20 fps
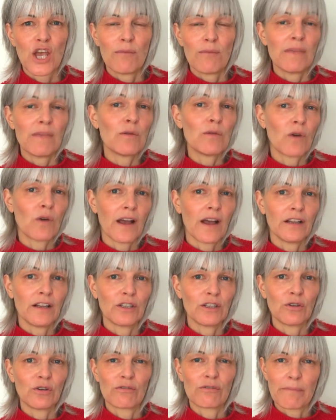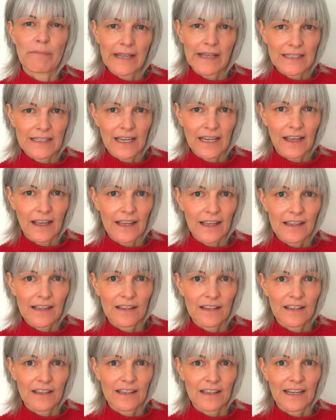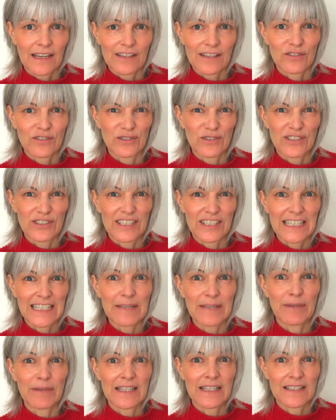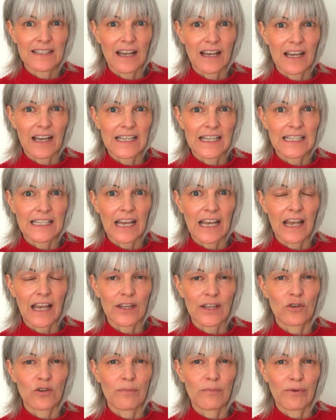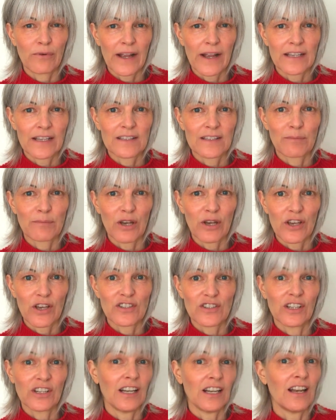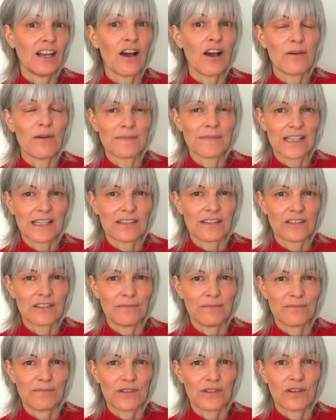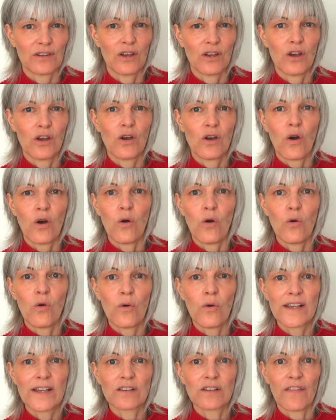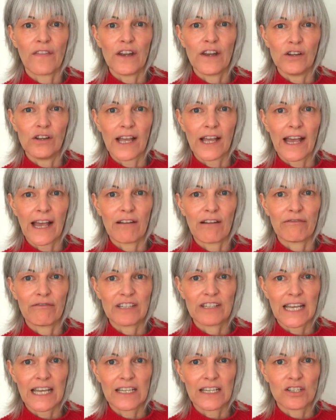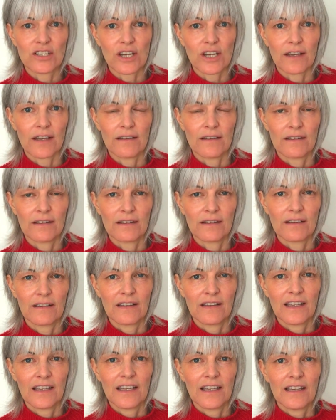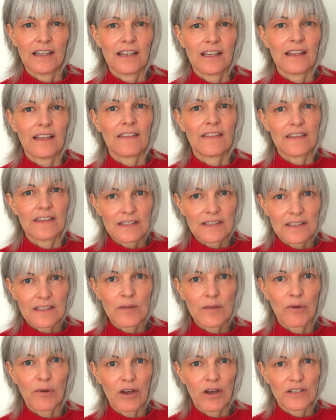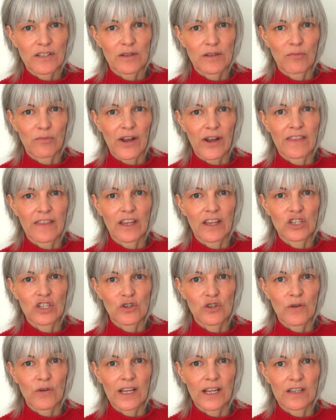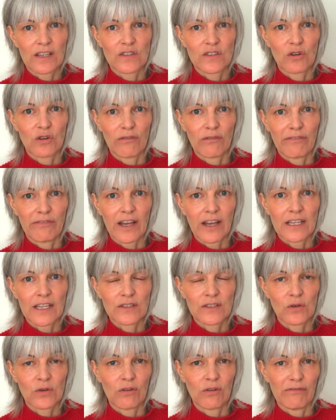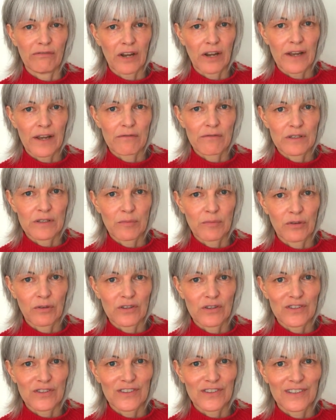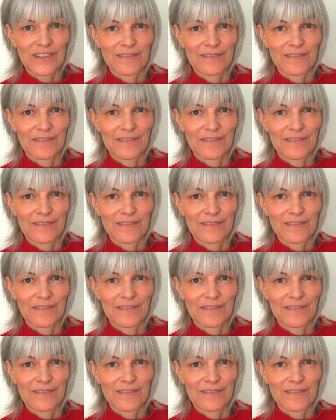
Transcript: Meanwhile, your amygdalae, nestled deep inside, are like your brain's personal alarm systems, always on the lookout for danger. This is the part of the brain that triggers your fight or flight response.